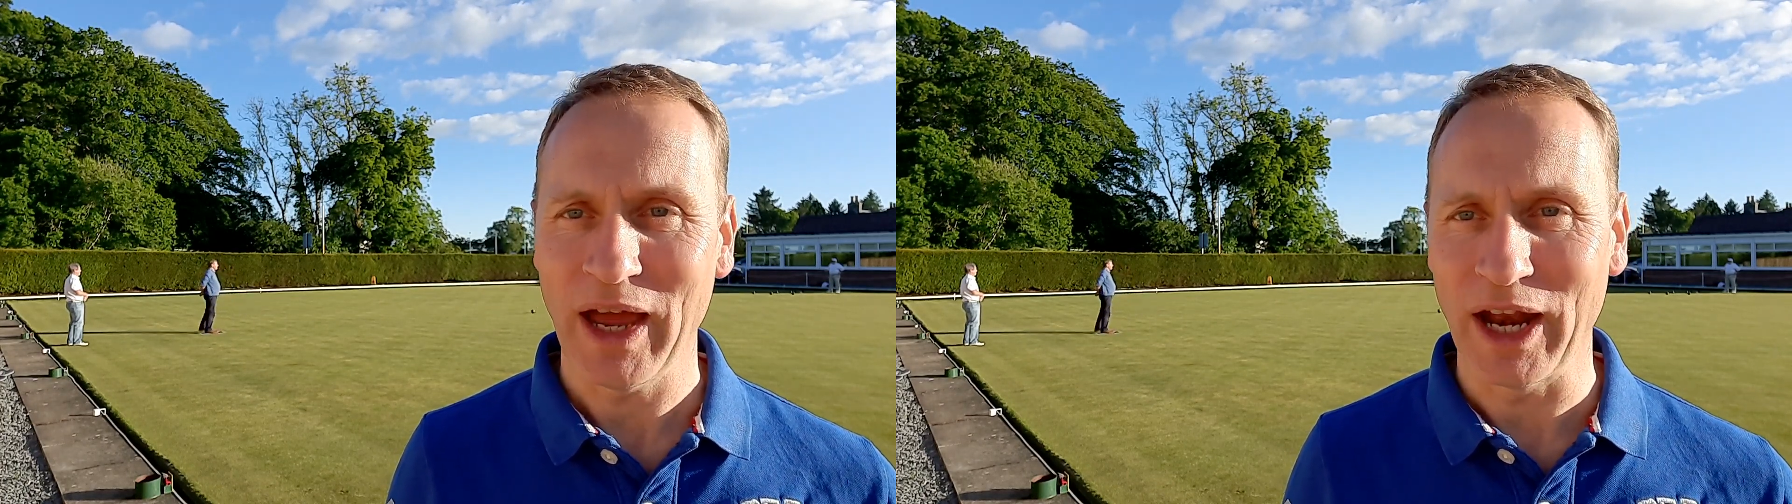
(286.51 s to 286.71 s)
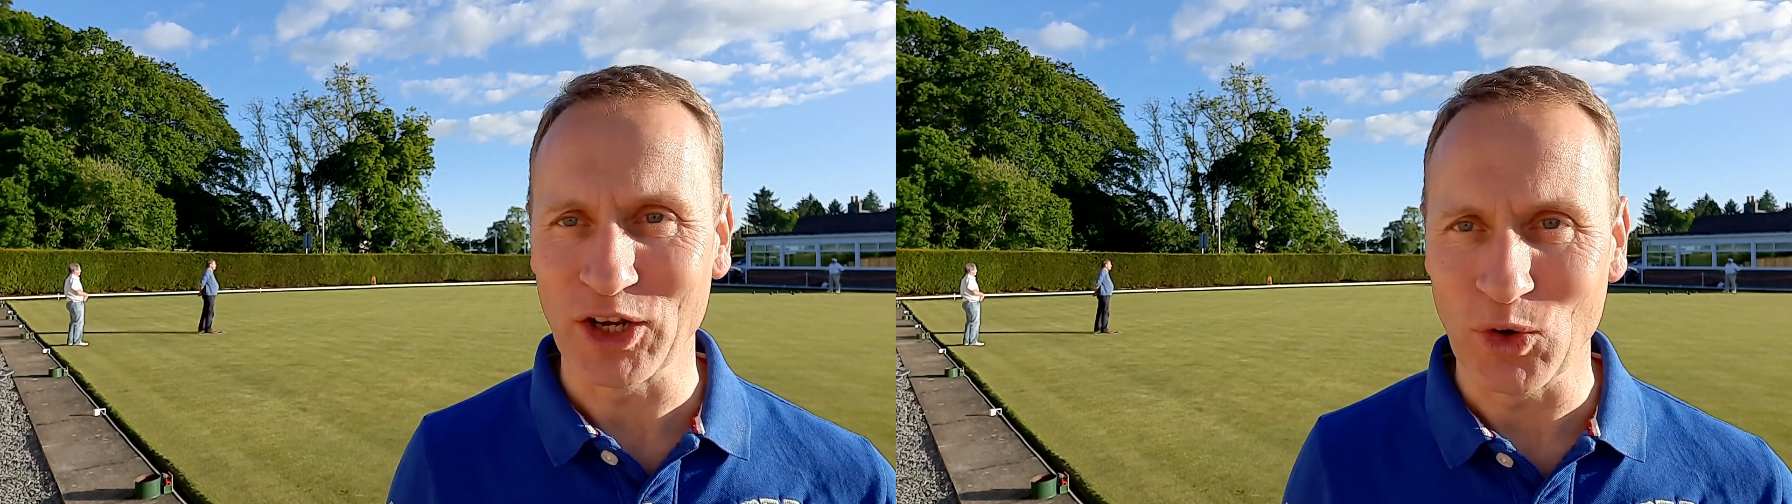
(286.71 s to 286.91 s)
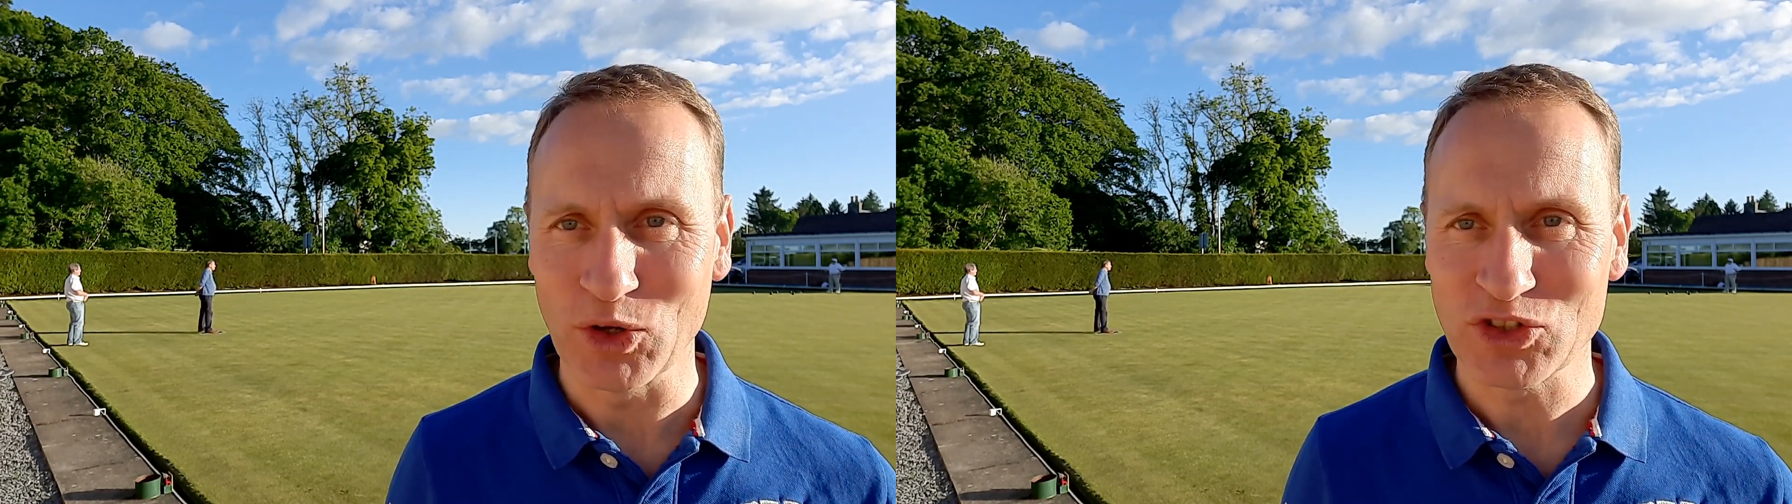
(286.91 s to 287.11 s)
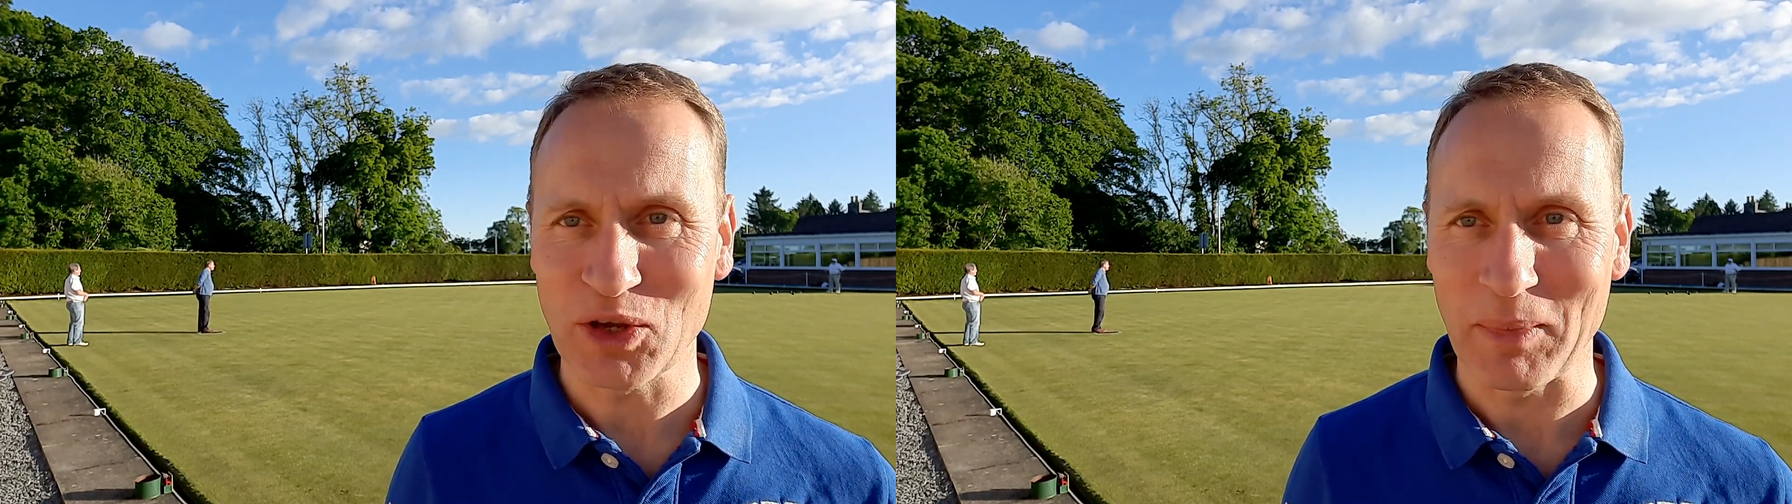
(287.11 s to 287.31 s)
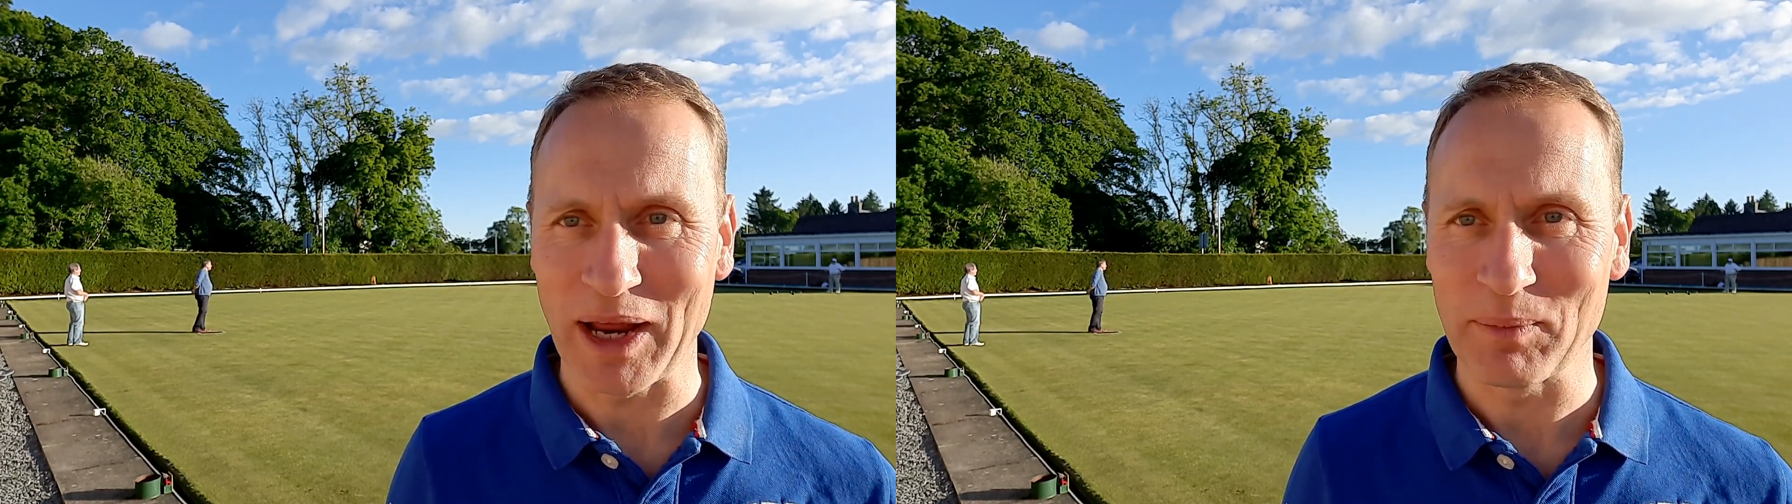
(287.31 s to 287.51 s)
and God's
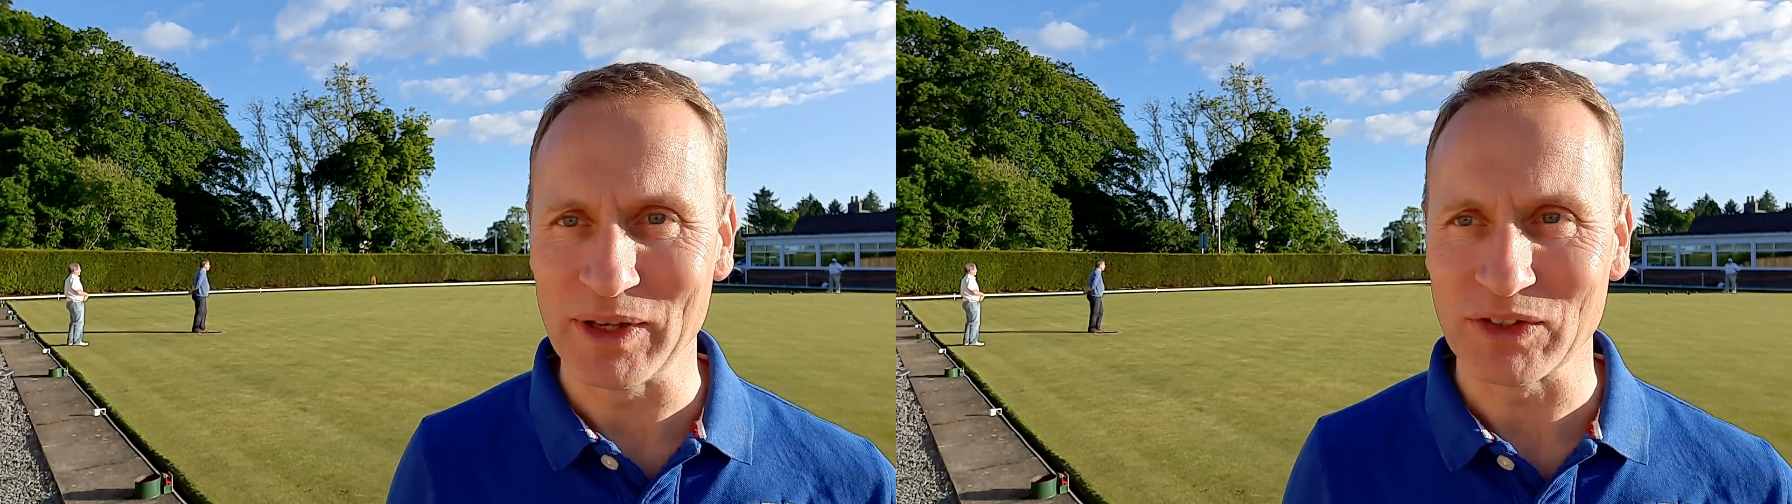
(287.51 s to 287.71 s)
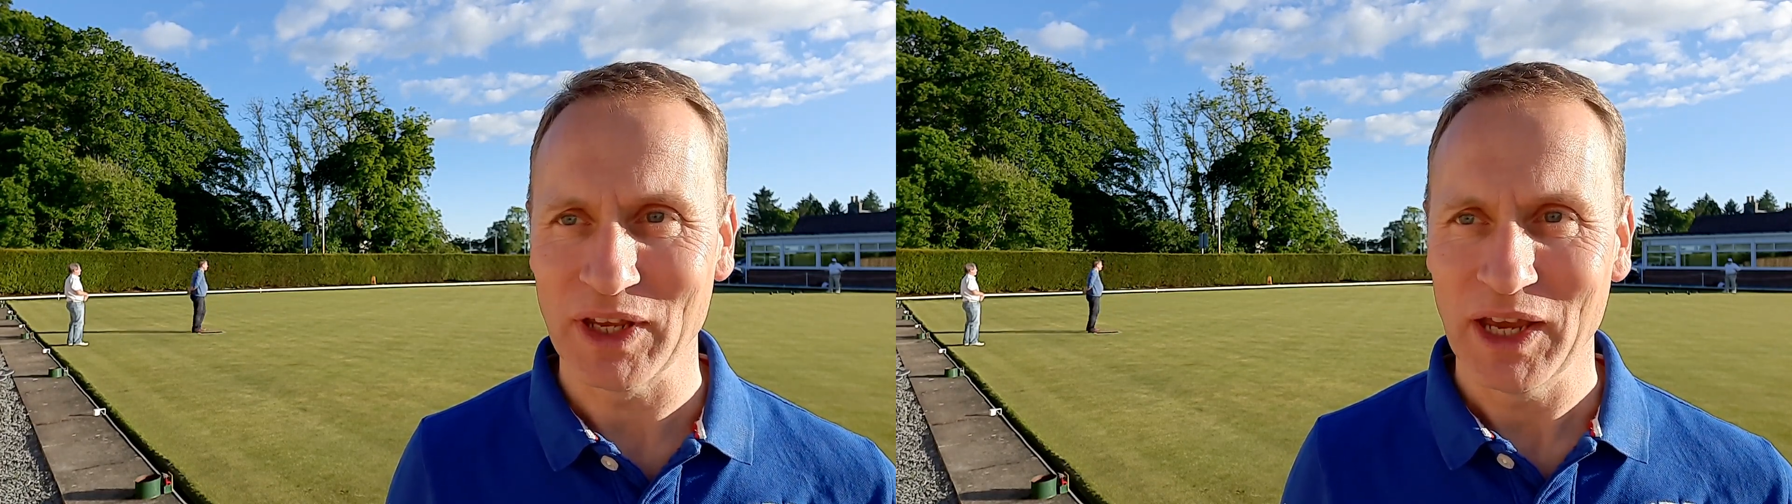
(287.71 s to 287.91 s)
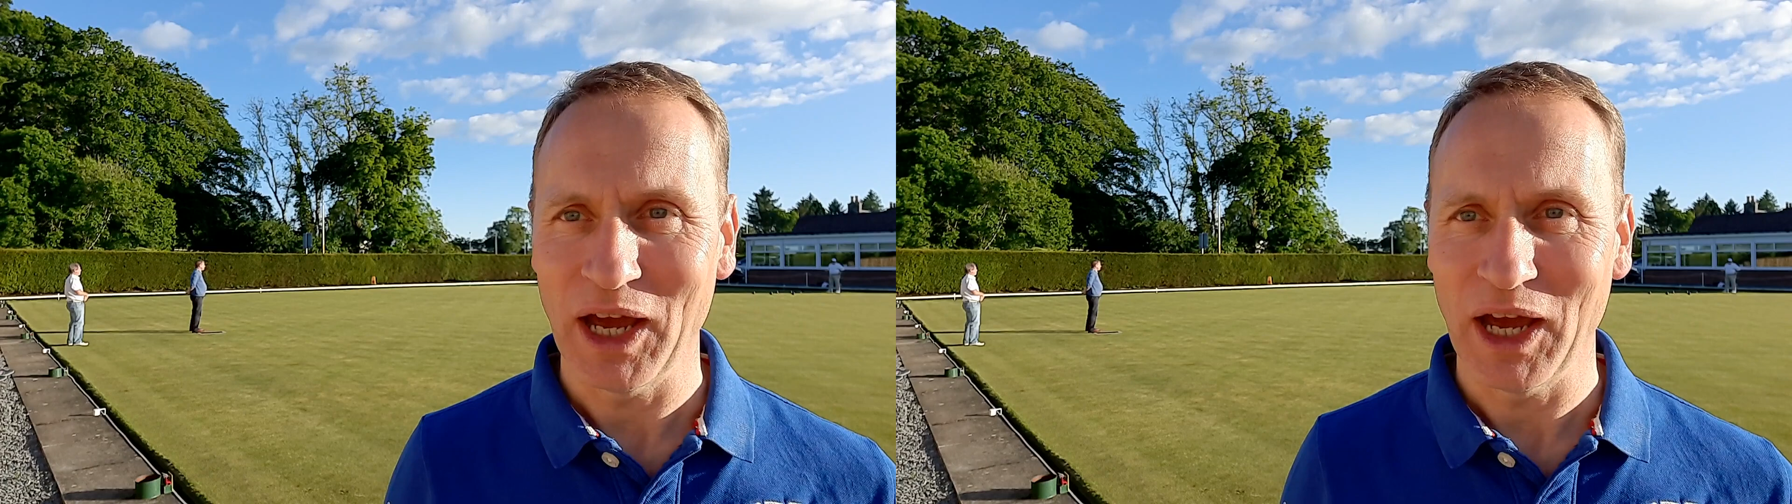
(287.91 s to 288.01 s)
commandments.